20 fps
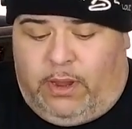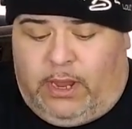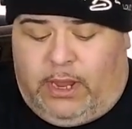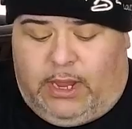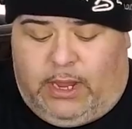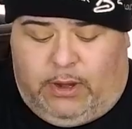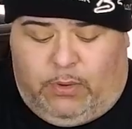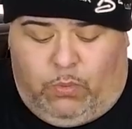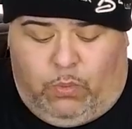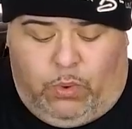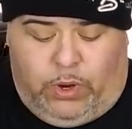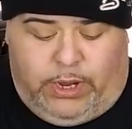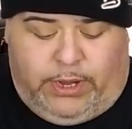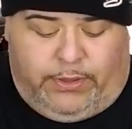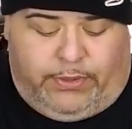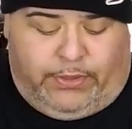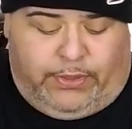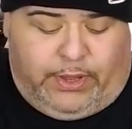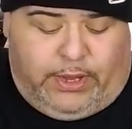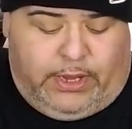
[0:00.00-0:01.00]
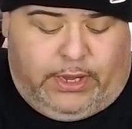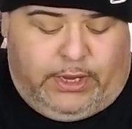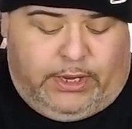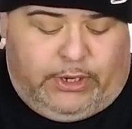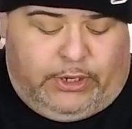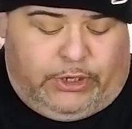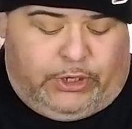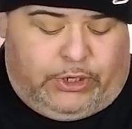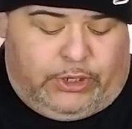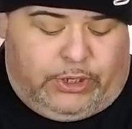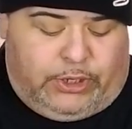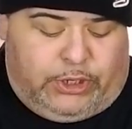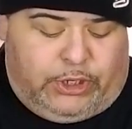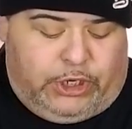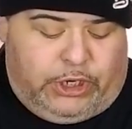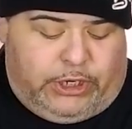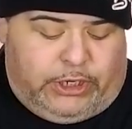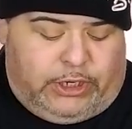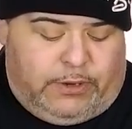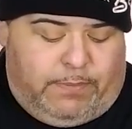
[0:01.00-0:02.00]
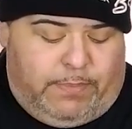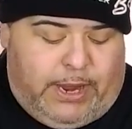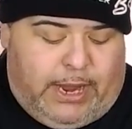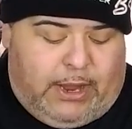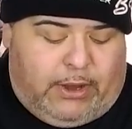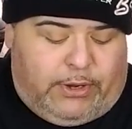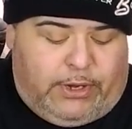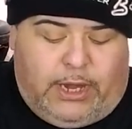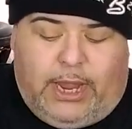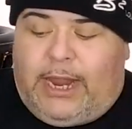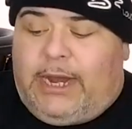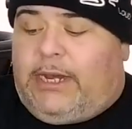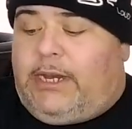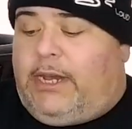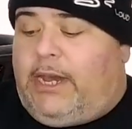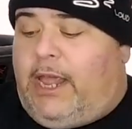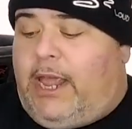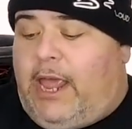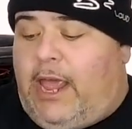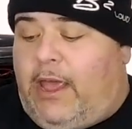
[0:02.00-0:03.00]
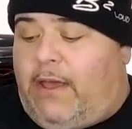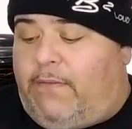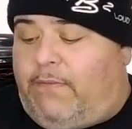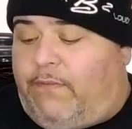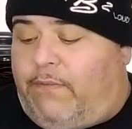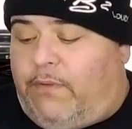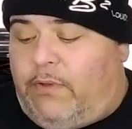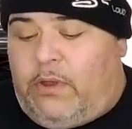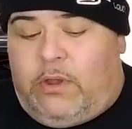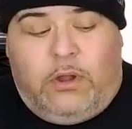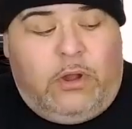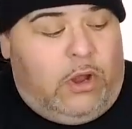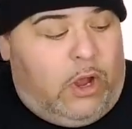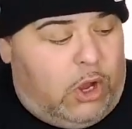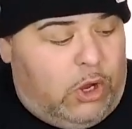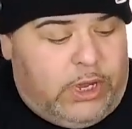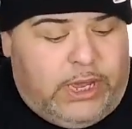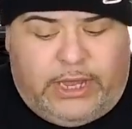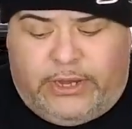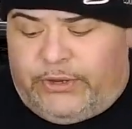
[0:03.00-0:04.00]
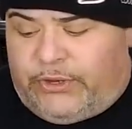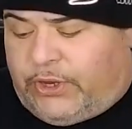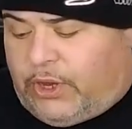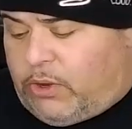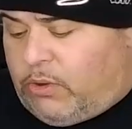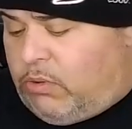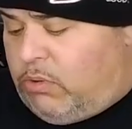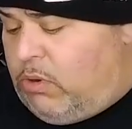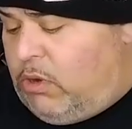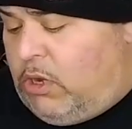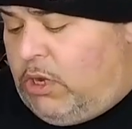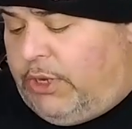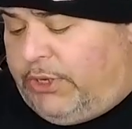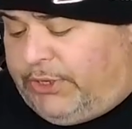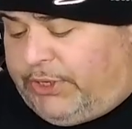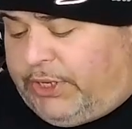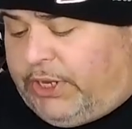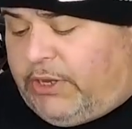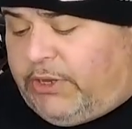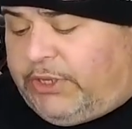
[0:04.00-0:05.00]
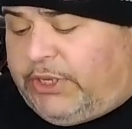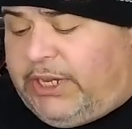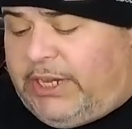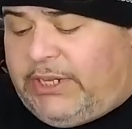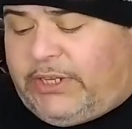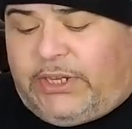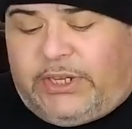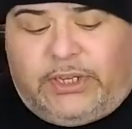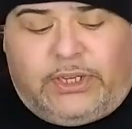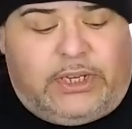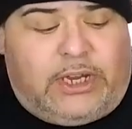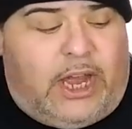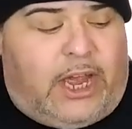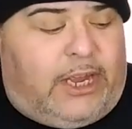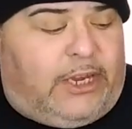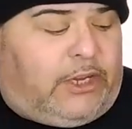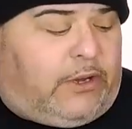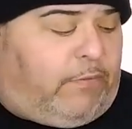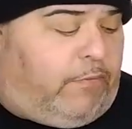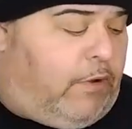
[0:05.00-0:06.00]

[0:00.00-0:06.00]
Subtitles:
and width is just about 9.5. Okay, so still decent sized